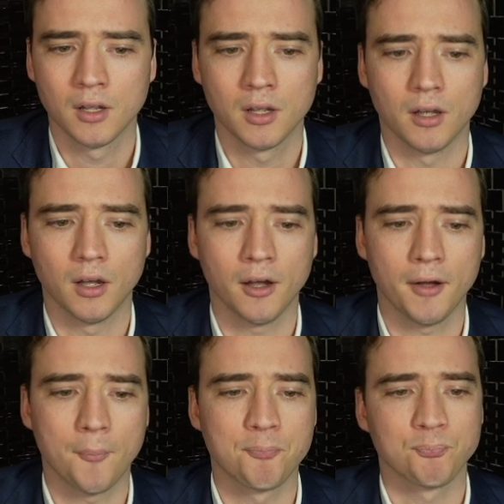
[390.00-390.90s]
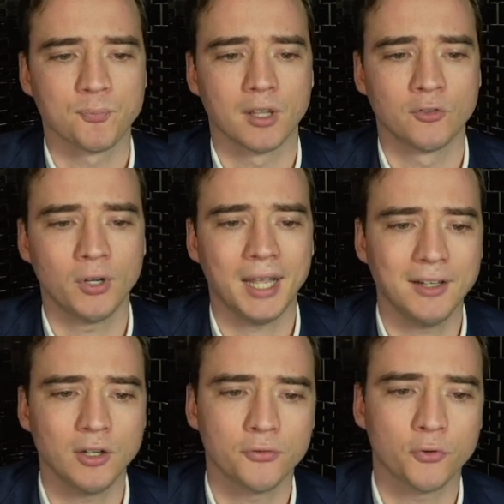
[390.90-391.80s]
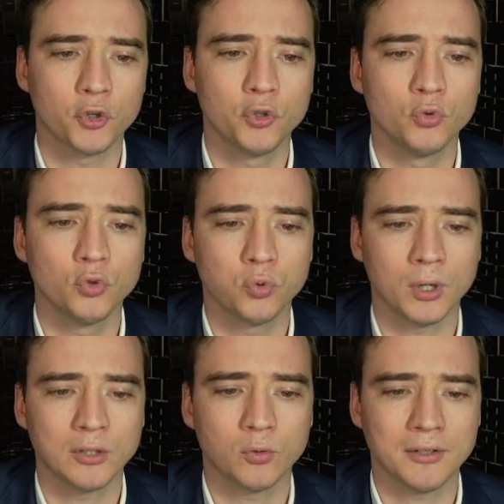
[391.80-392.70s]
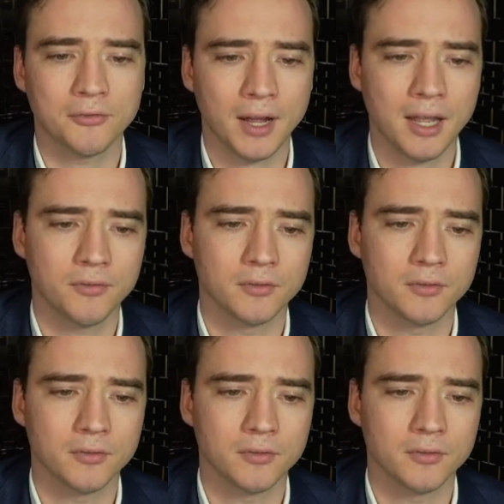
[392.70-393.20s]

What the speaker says: the guidance for Q2 2025,